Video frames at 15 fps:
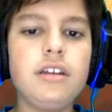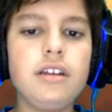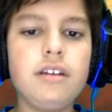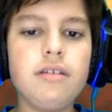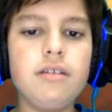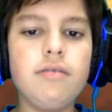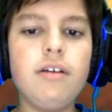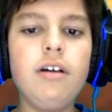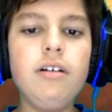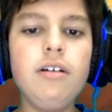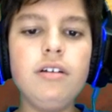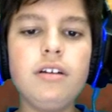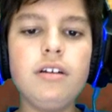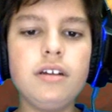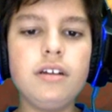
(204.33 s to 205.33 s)

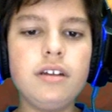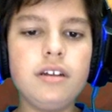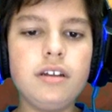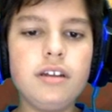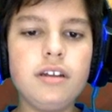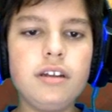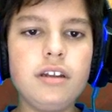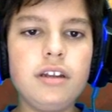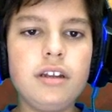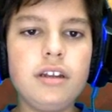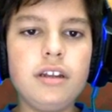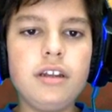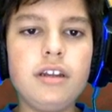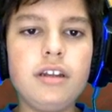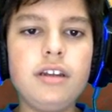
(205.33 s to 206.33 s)
Well,
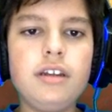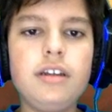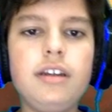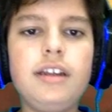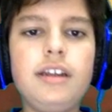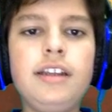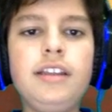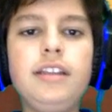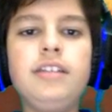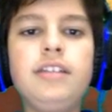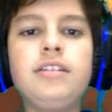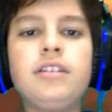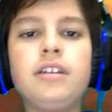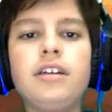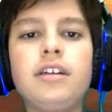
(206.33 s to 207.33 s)

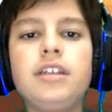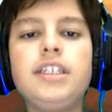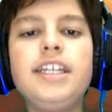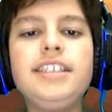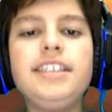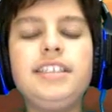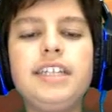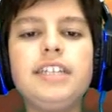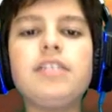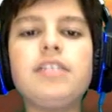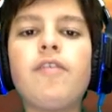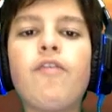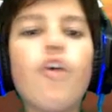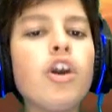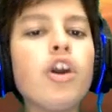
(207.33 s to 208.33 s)
this is
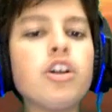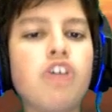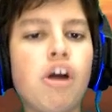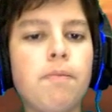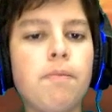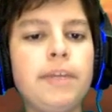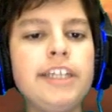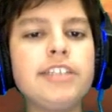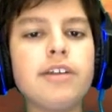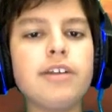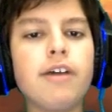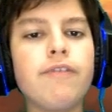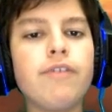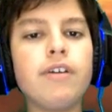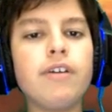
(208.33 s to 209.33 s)
4 copies
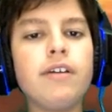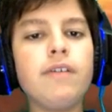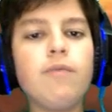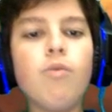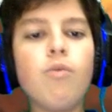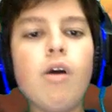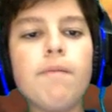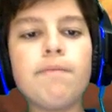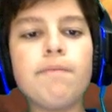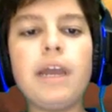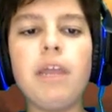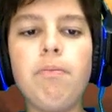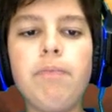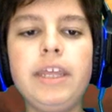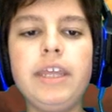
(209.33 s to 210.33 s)
of what
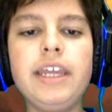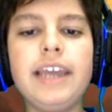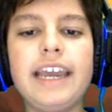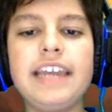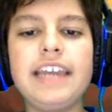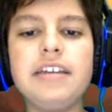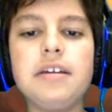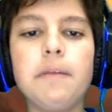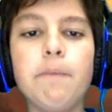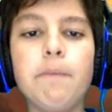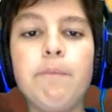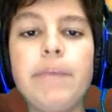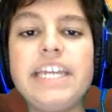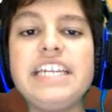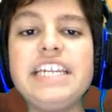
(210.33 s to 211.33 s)
might be a
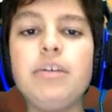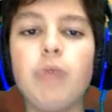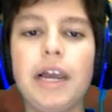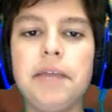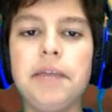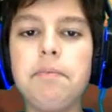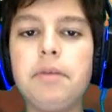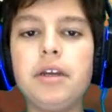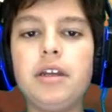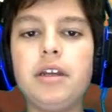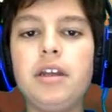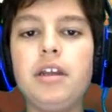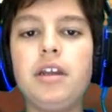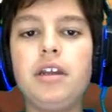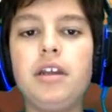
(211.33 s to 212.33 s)
mini wipe.
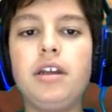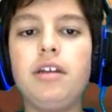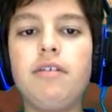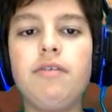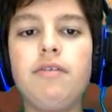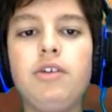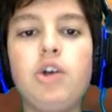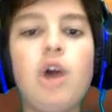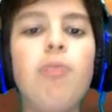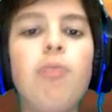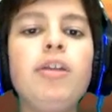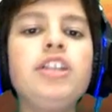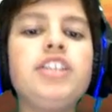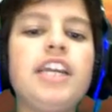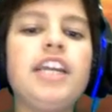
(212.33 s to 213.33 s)

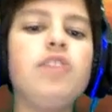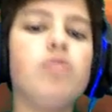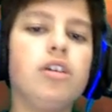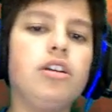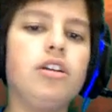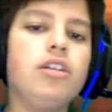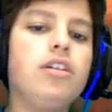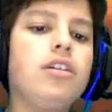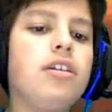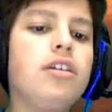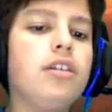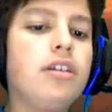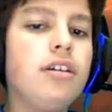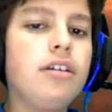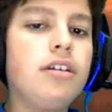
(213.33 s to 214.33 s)
Goblin Chain Whirler.
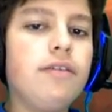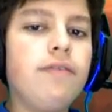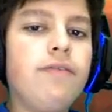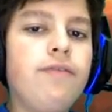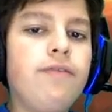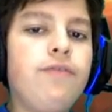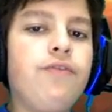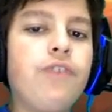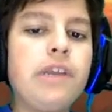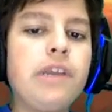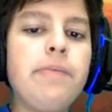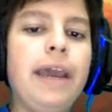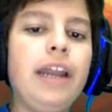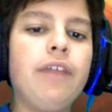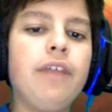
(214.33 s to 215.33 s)
3
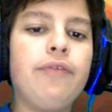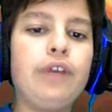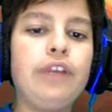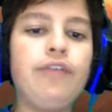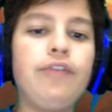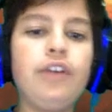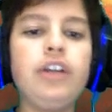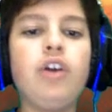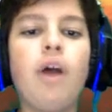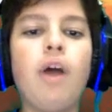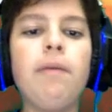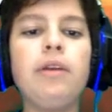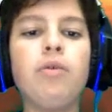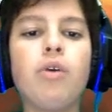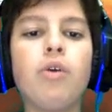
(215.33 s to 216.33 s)
mana, 3/3
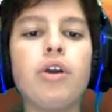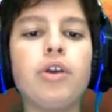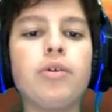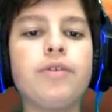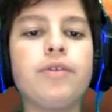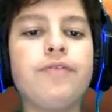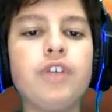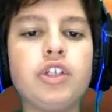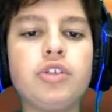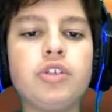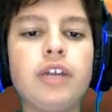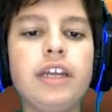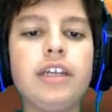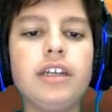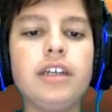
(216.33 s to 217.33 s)
Goblin Warrior with first
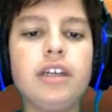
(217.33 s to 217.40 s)
strike.